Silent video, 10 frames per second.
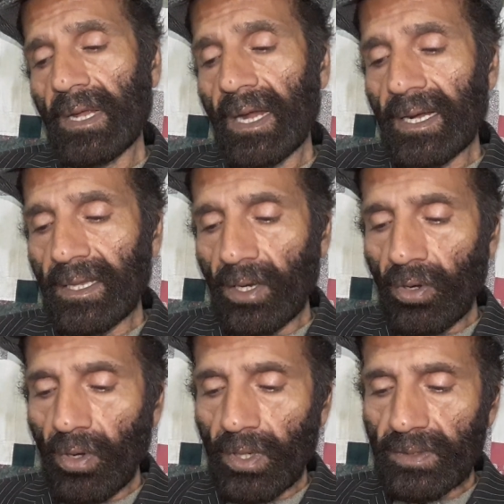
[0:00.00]
And the
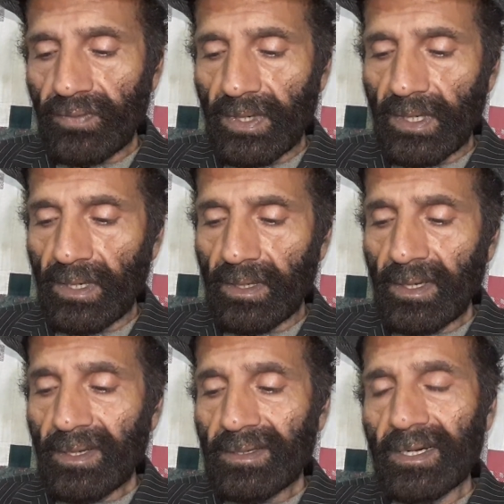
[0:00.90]
last one is
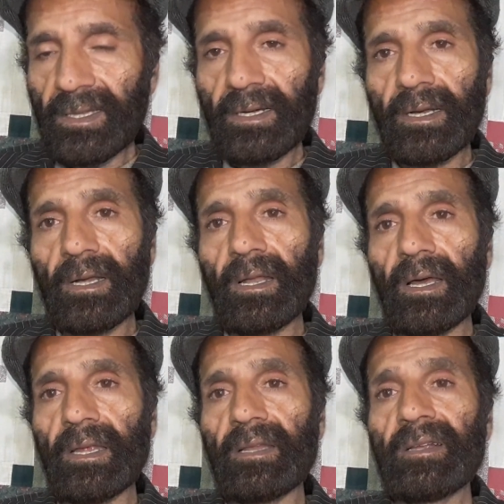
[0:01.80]
set the
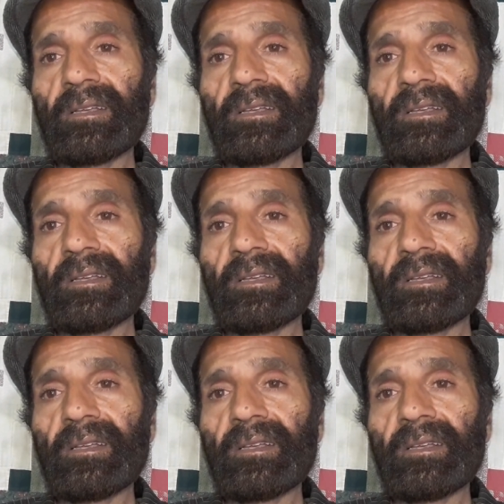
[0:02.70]
deadline.